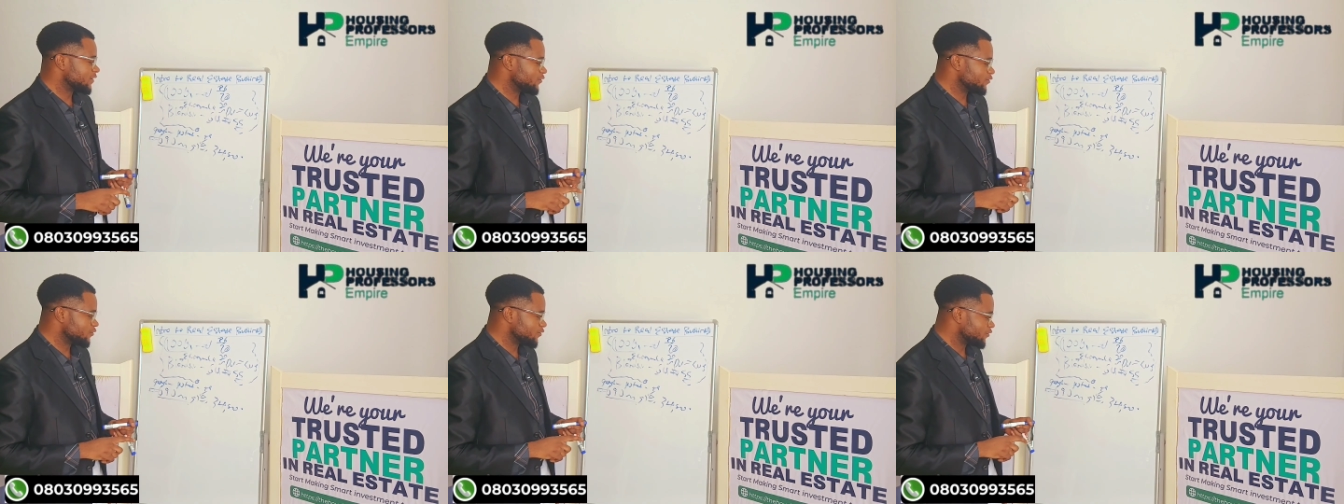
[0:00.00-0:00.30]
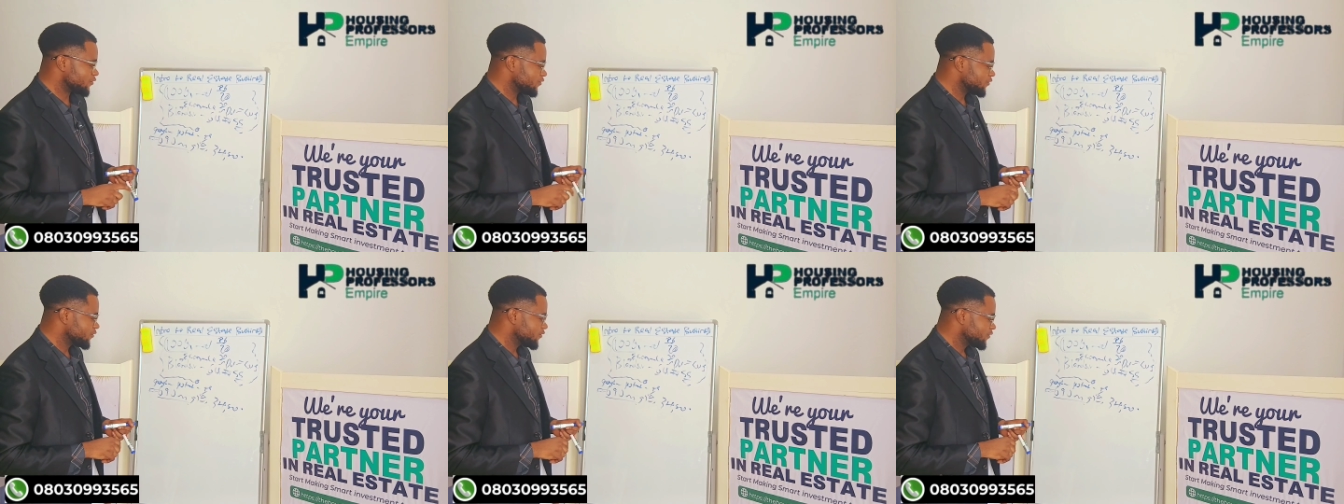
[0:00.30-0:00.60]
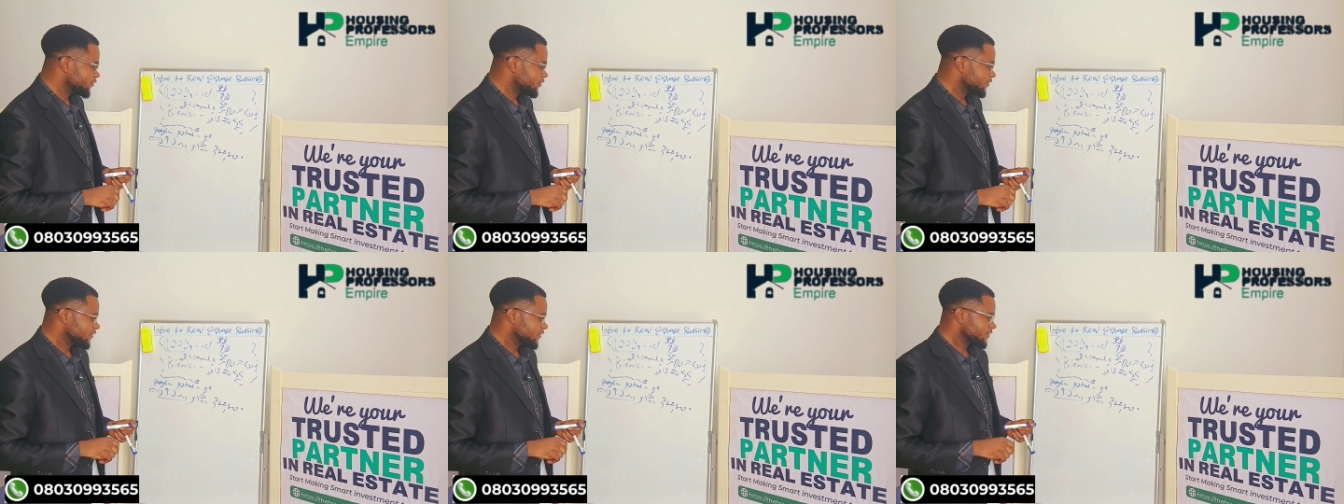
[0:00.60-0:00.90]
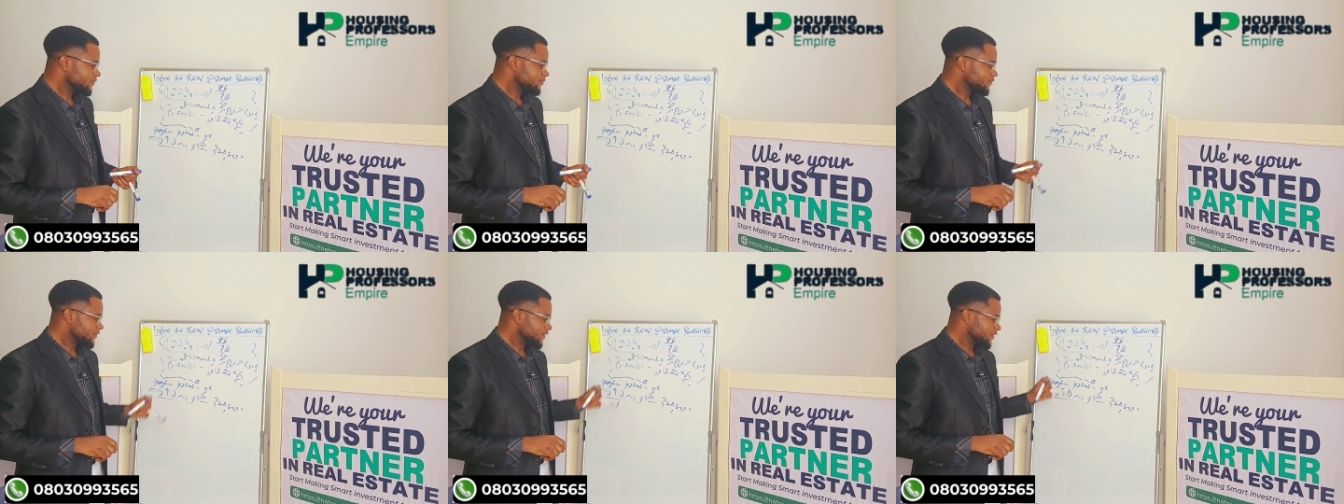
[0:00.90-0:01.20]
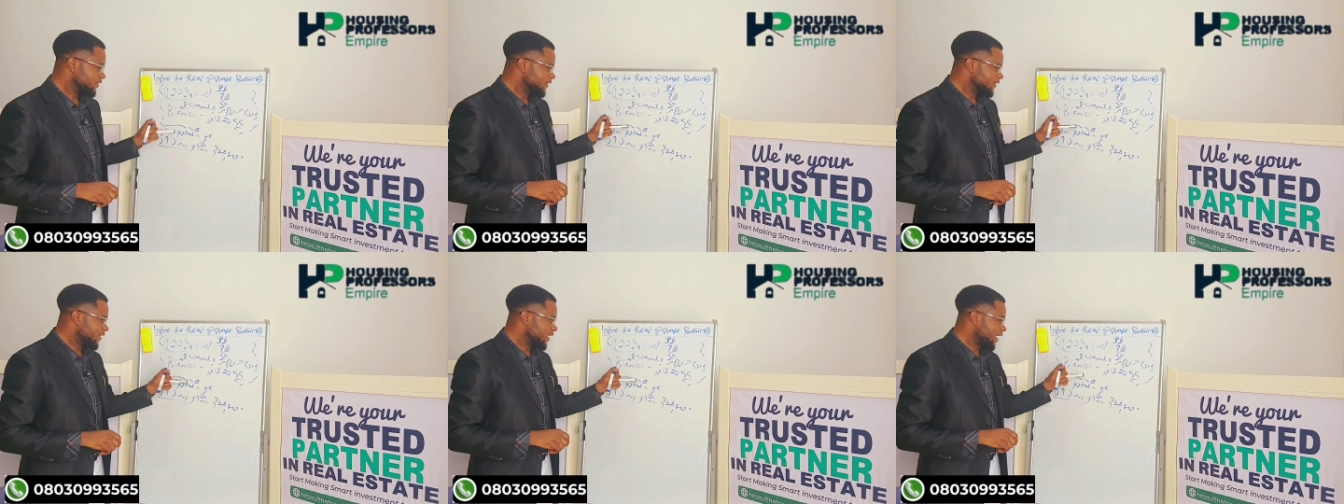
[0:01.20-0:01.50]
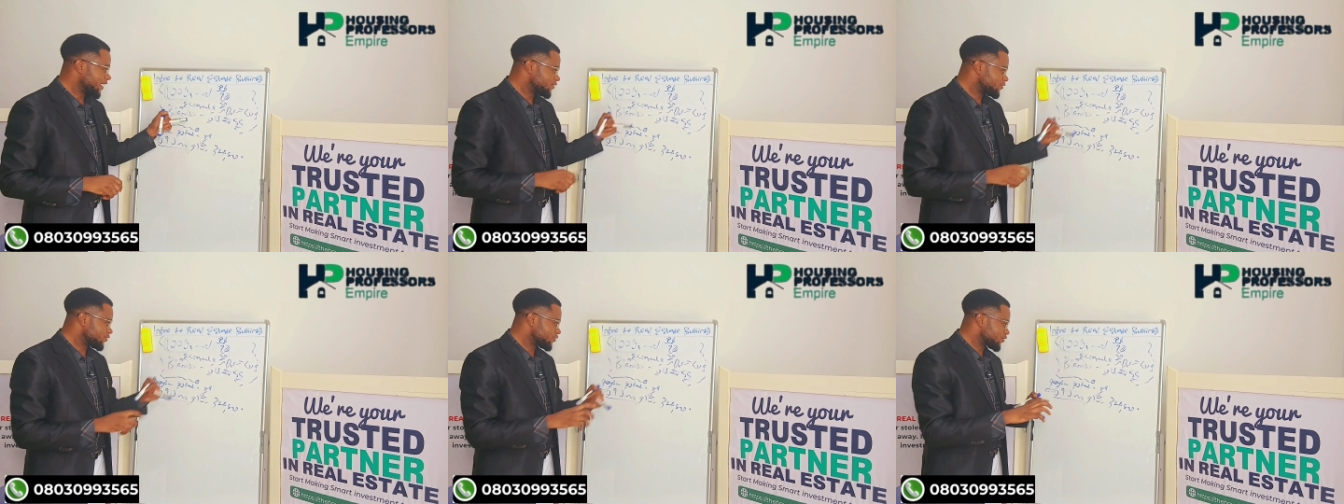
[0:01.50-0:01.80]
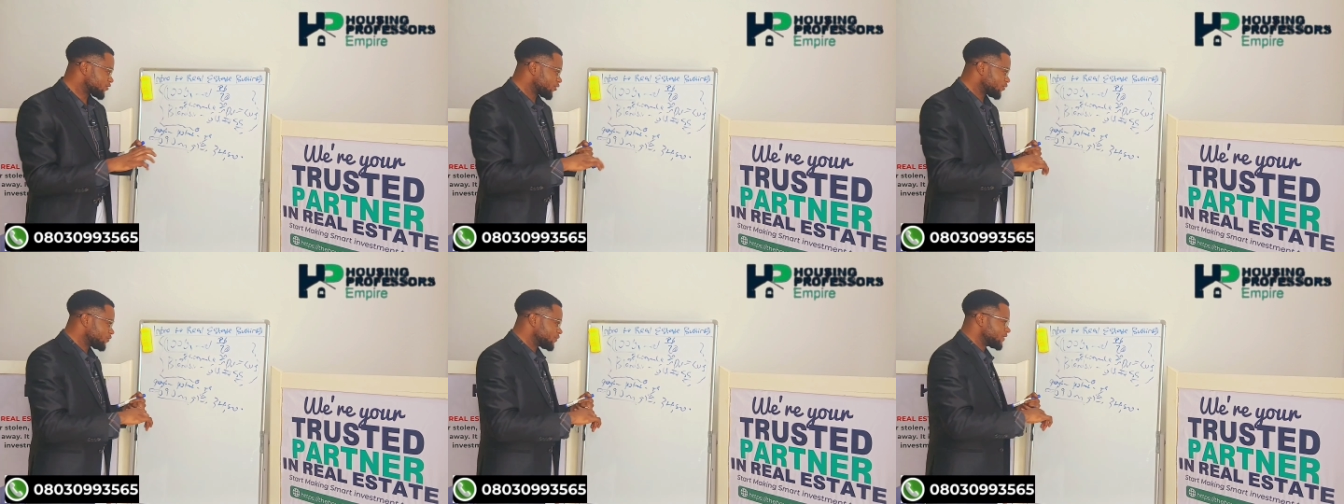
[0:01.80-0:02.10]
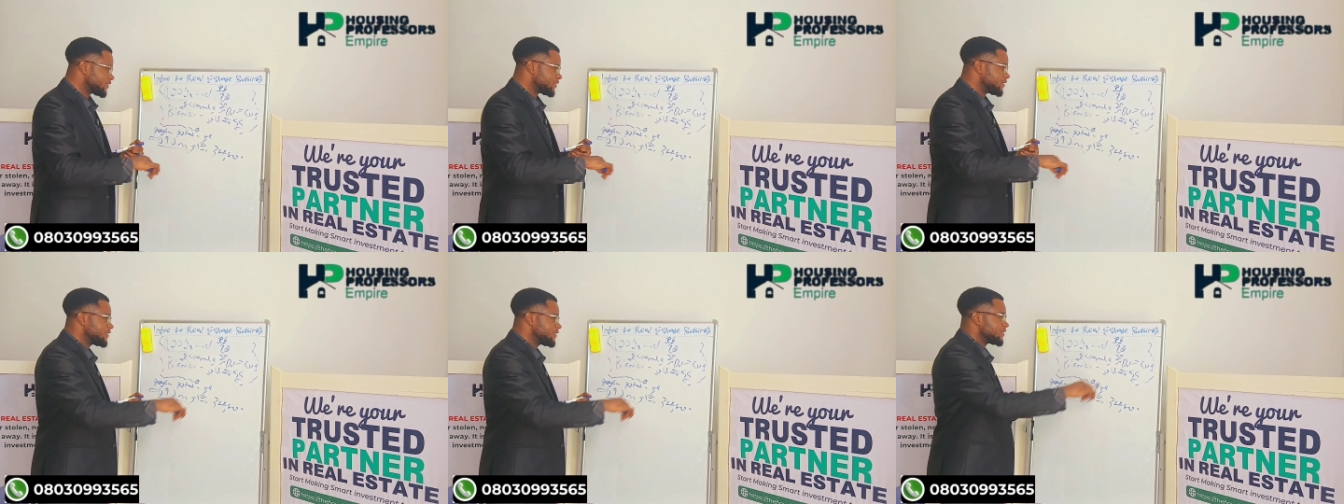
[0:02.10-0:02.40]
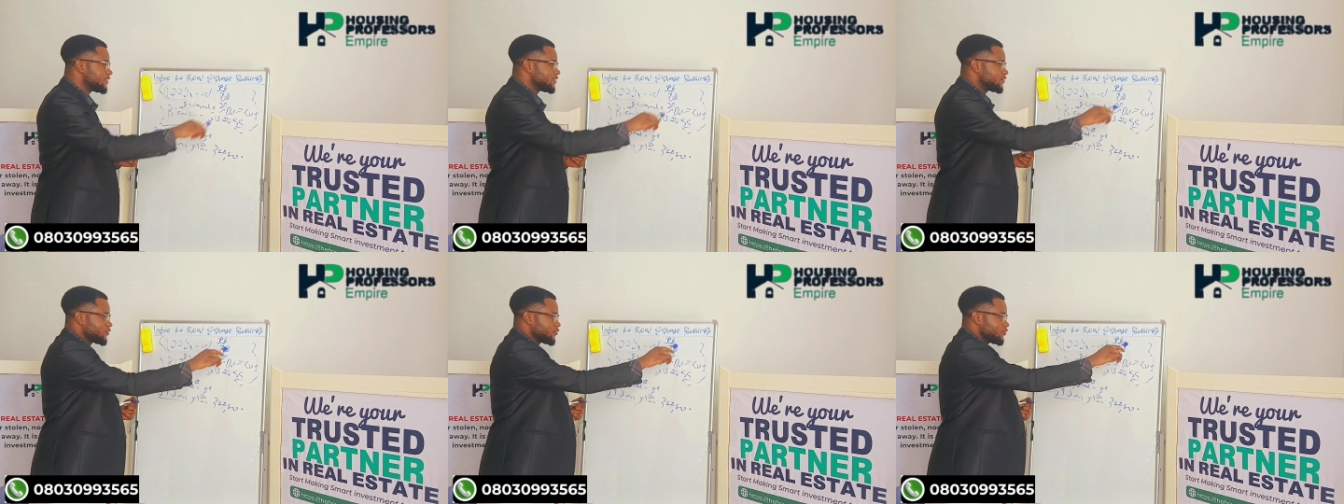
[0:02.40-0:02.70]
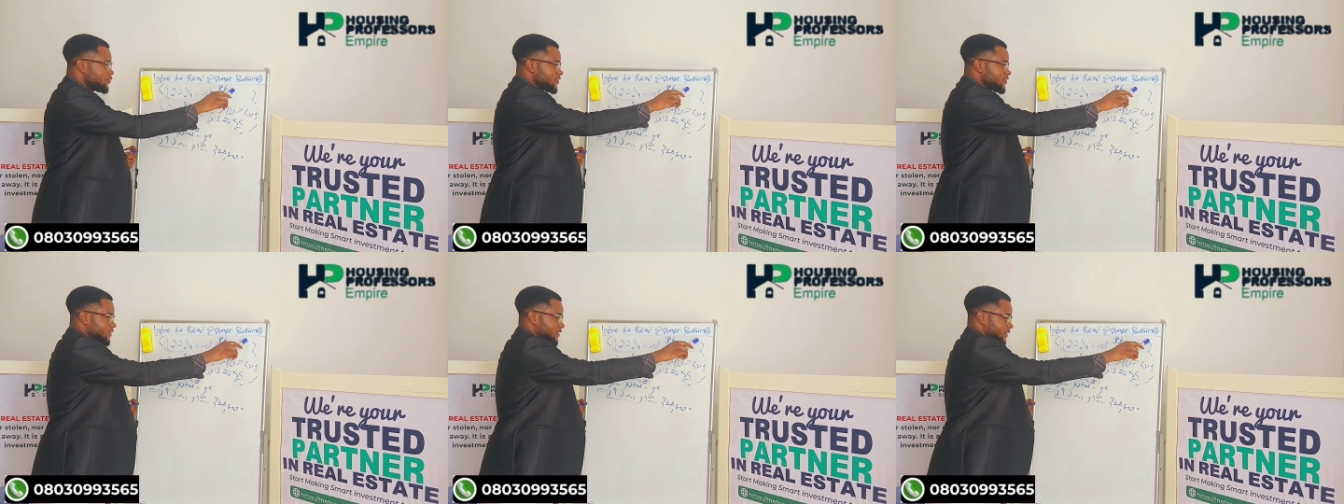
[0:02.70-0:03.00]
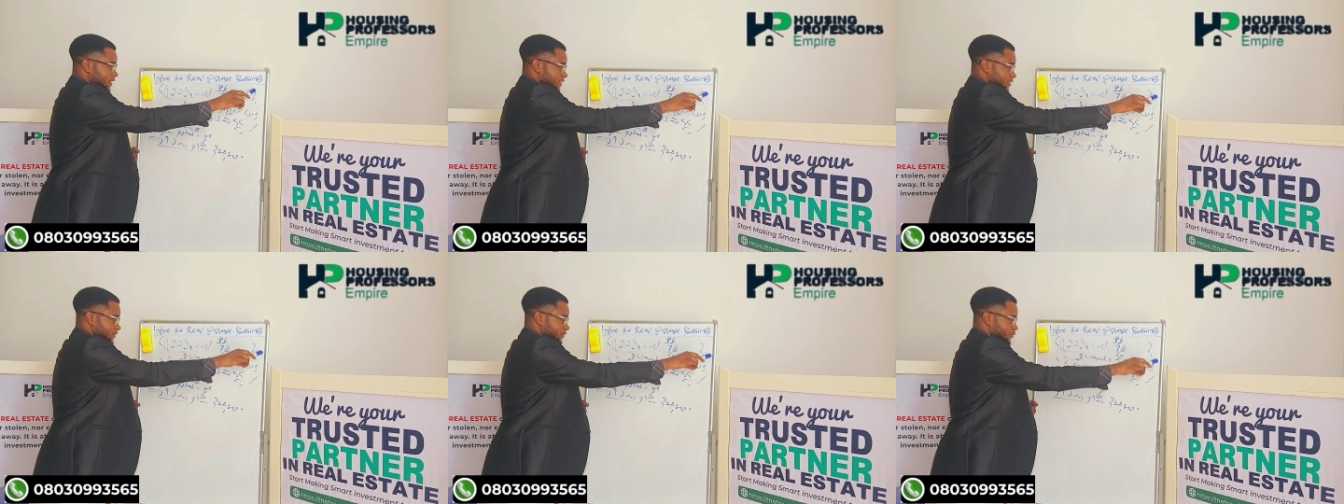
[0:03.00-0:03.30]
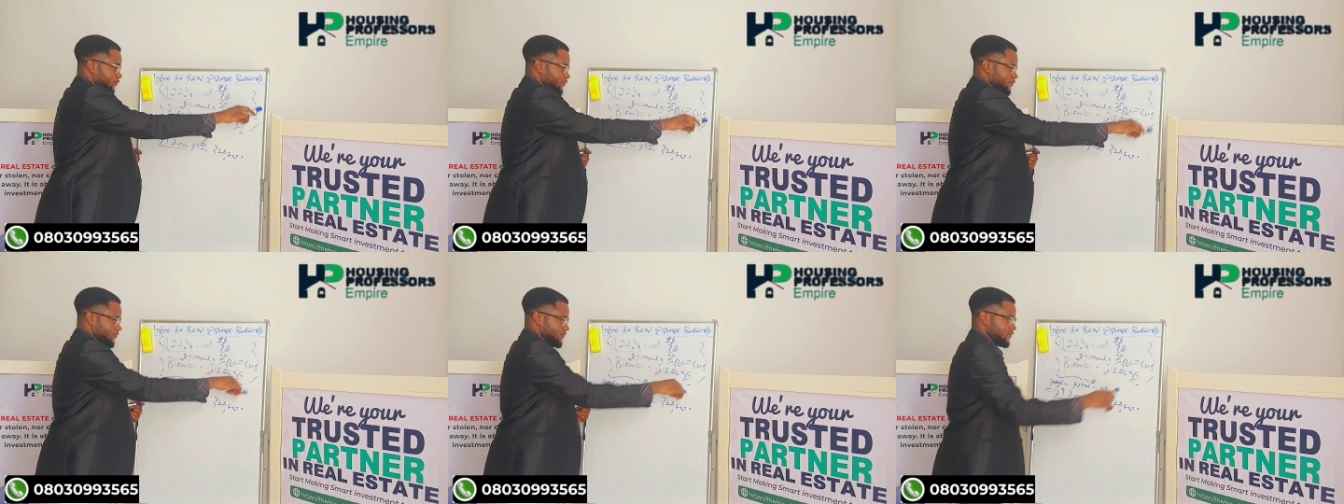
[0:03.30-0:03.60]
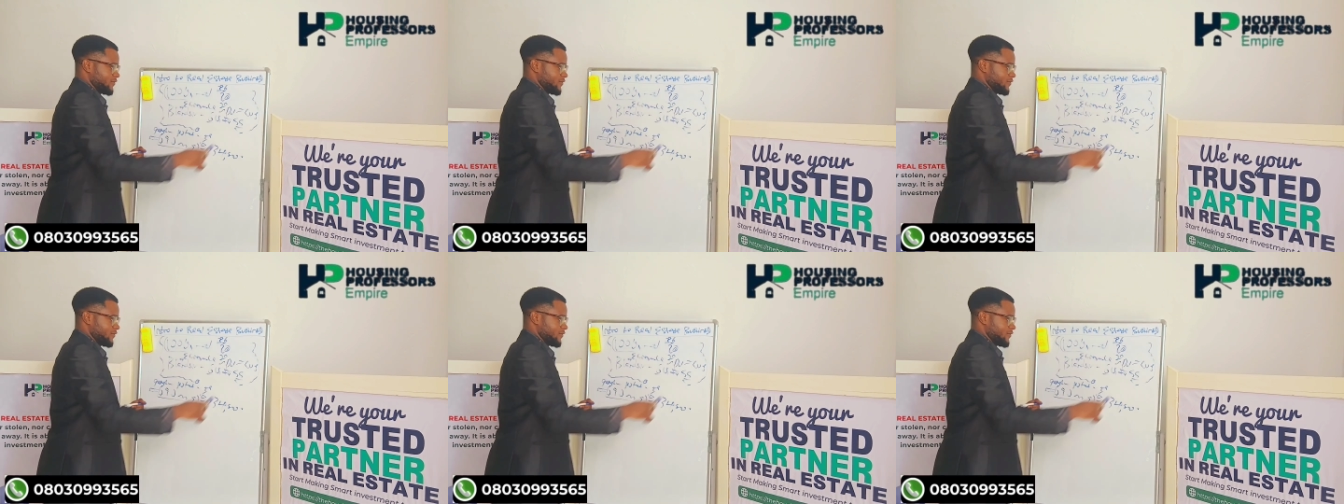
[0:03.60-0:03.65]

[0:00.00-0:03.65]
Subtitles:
look, I should stop this. This is so stressful.